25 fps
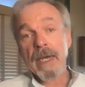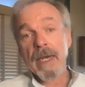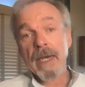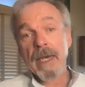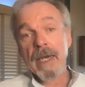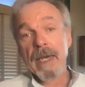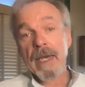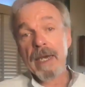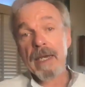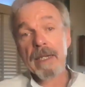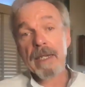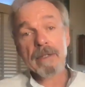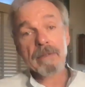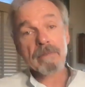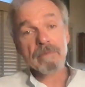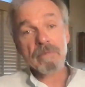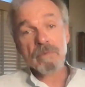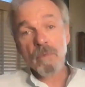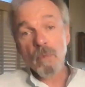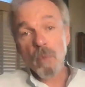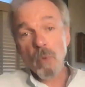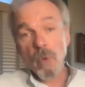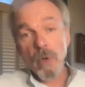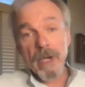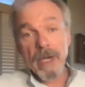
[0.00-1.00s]
And
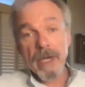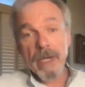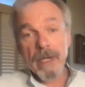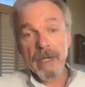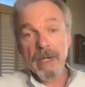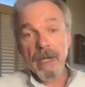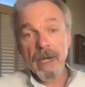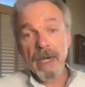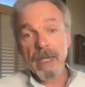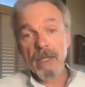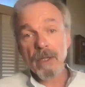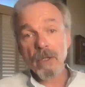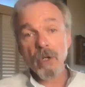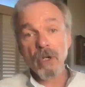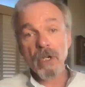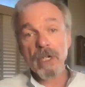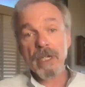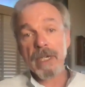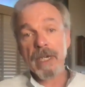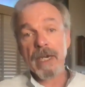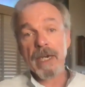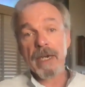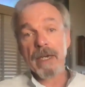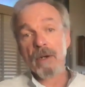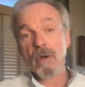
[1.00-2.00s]
when I look
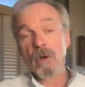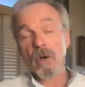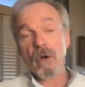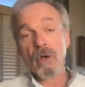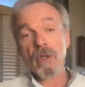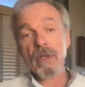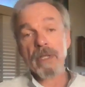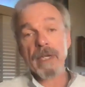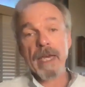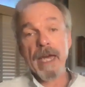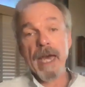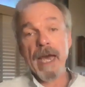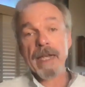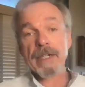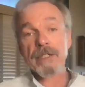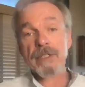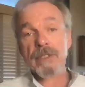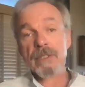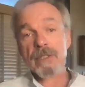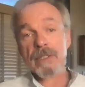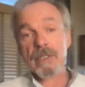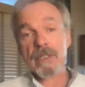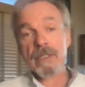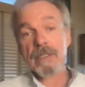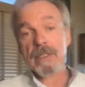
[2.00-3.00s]
at all the
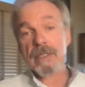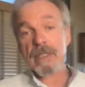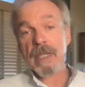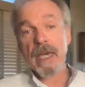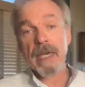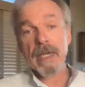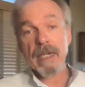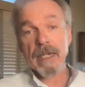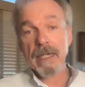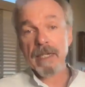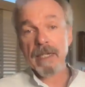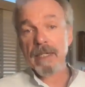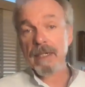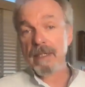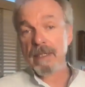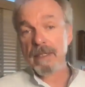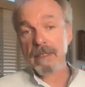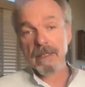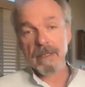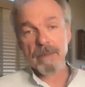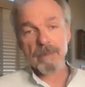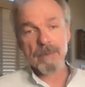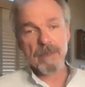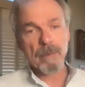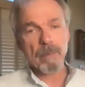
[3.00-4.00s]
actions he's taken in
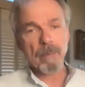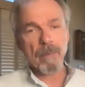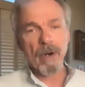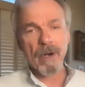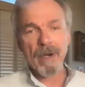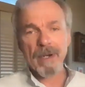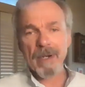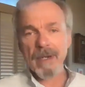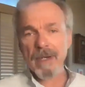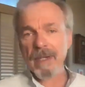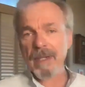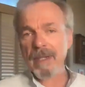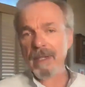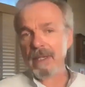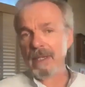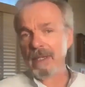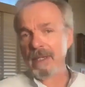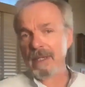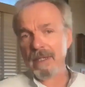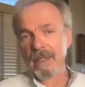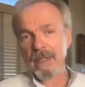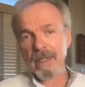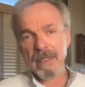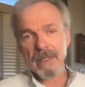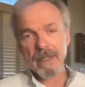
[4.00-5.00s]
terms of
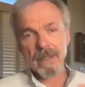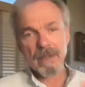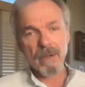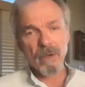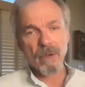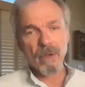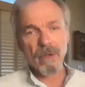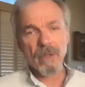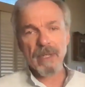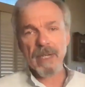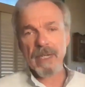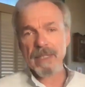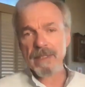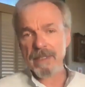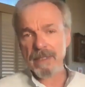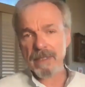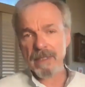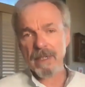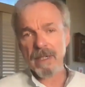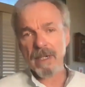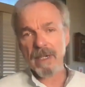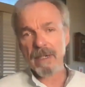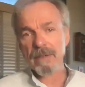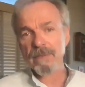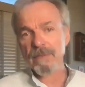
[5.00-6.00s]
marketing and all that
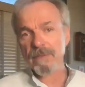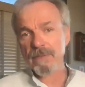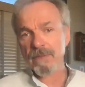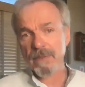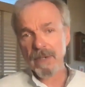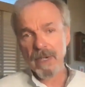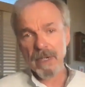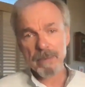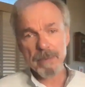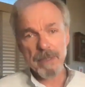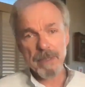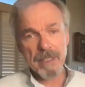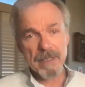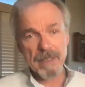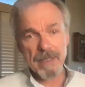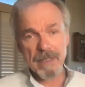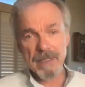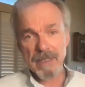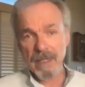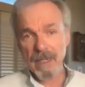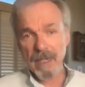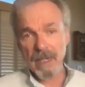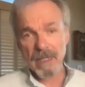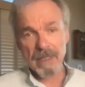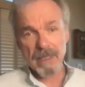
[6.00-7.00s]
stuff, I mean, this
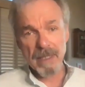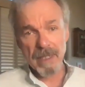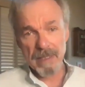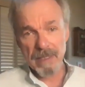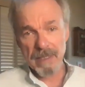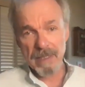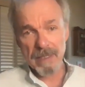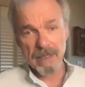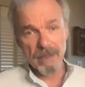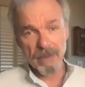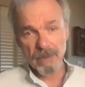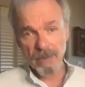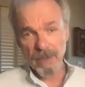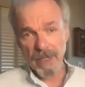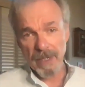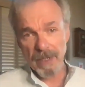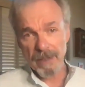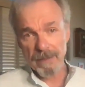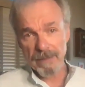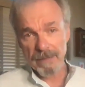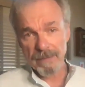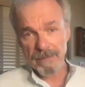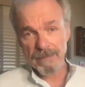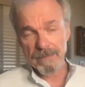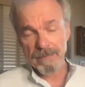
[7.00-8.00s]
guy's not sitting around,
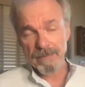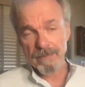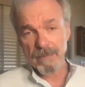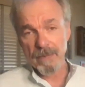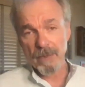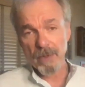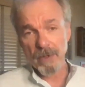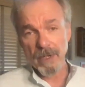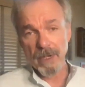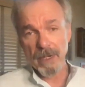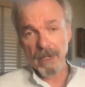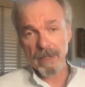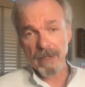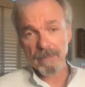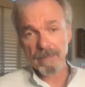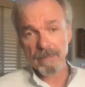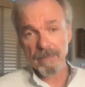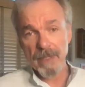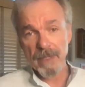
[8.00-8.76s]
okay?